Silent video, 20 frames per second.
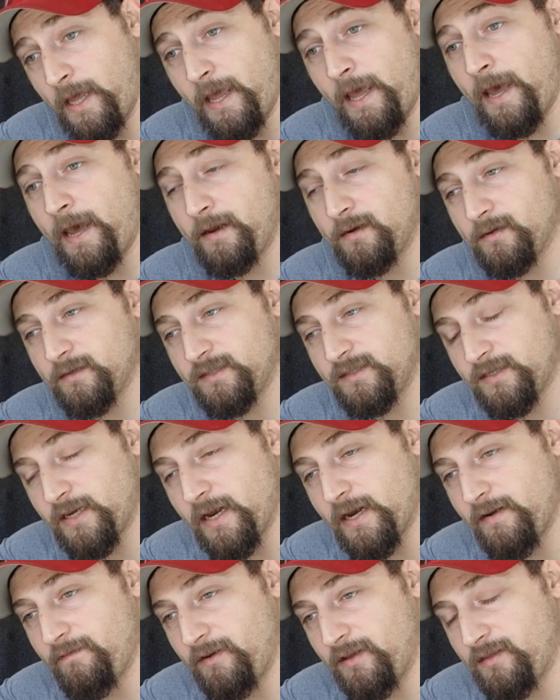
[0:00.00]
had us
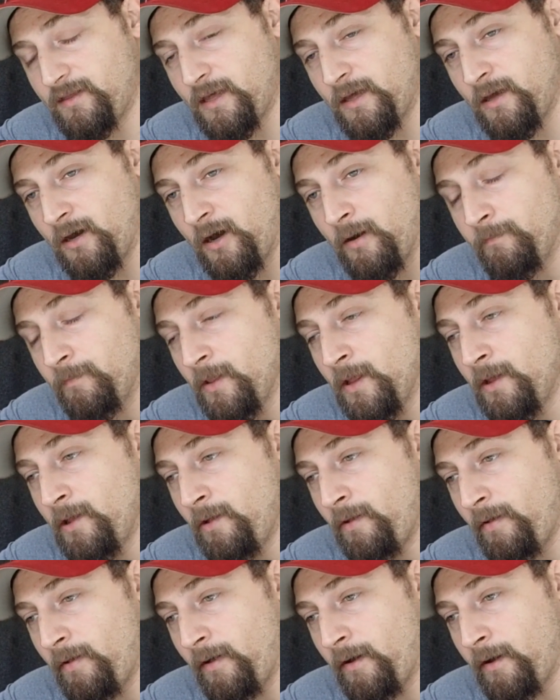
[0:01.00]
set everything up
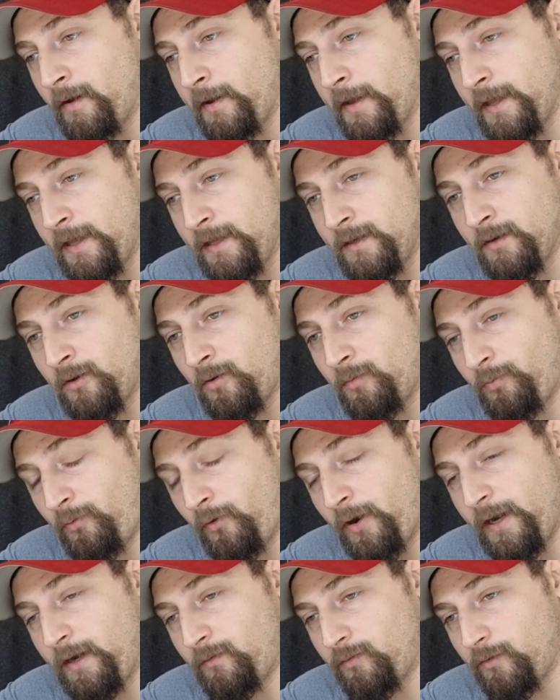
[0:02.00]
in our
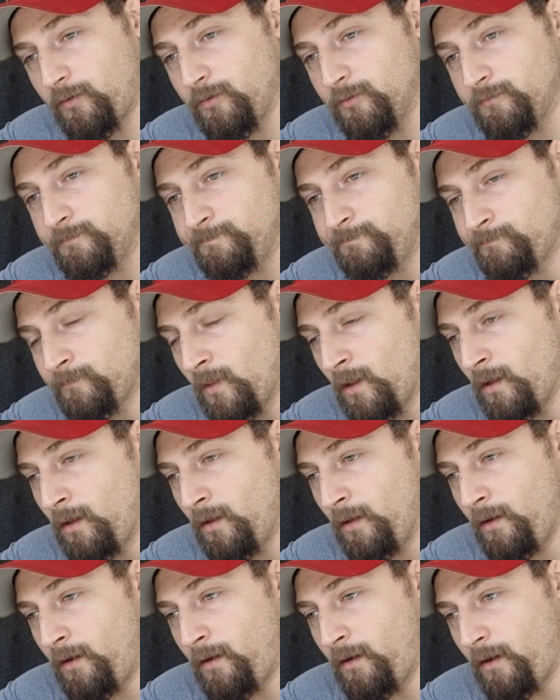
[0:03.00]
break room,
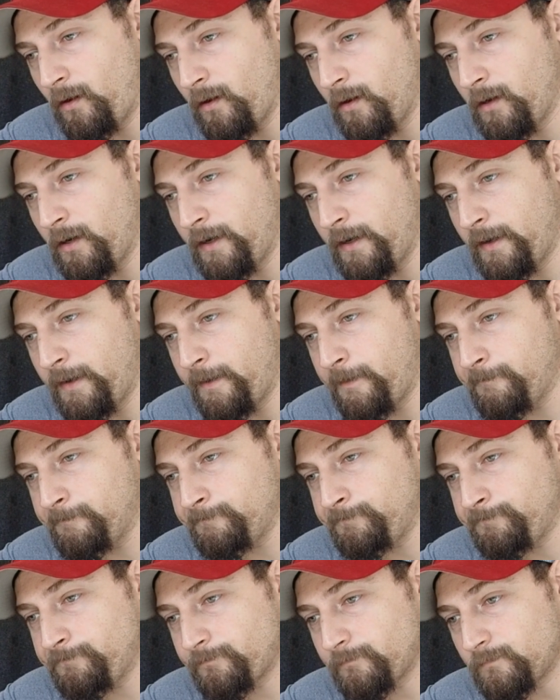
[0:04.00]

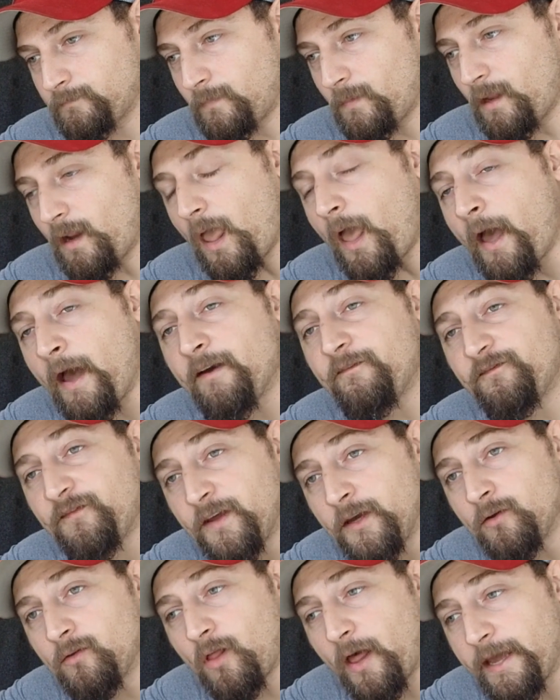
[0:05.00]
I
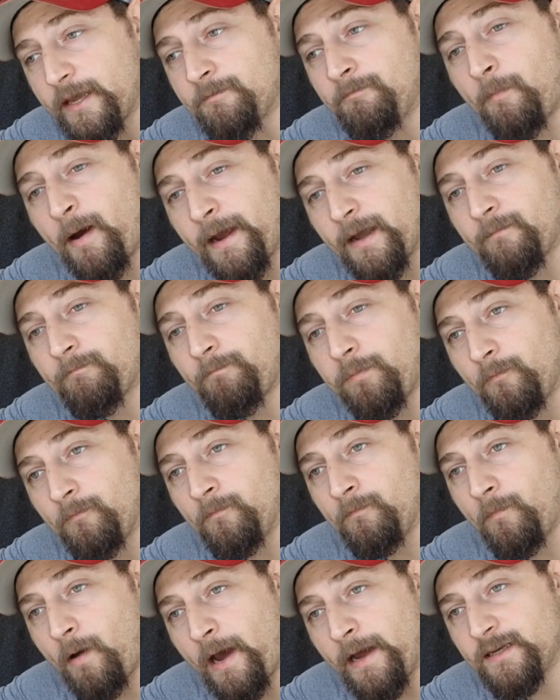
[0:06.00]
feel like
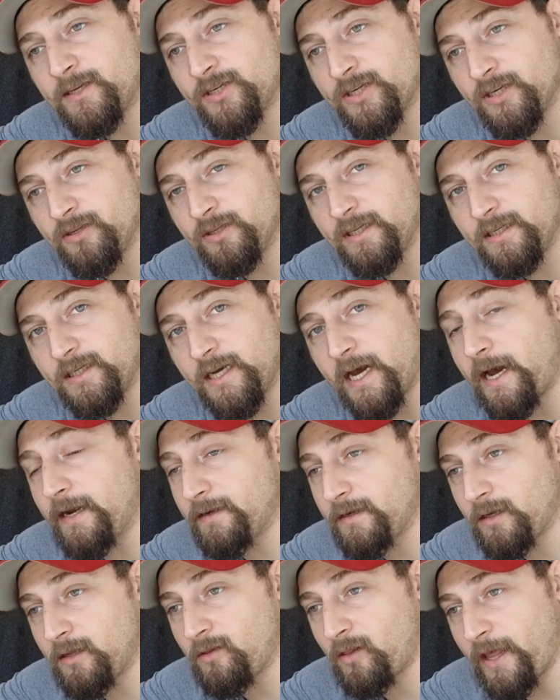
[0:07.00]
my chili
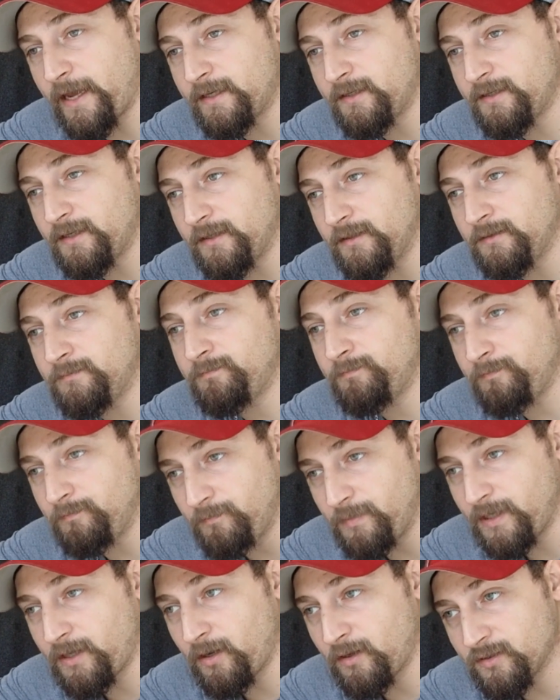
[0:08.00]
got neglected
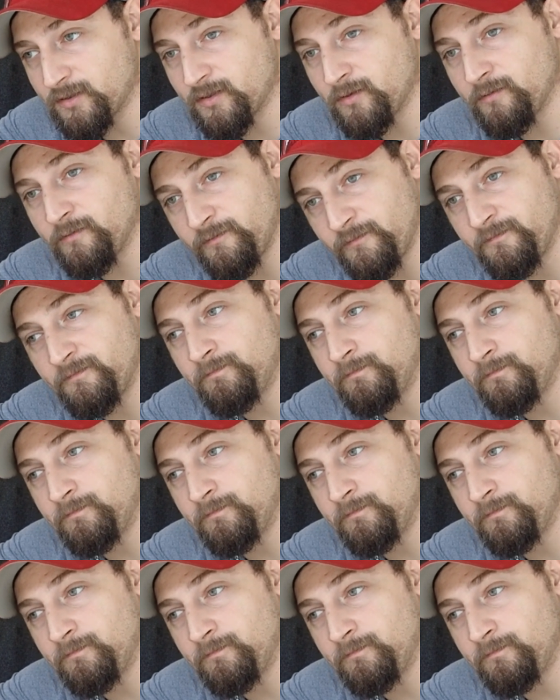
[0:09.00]
because of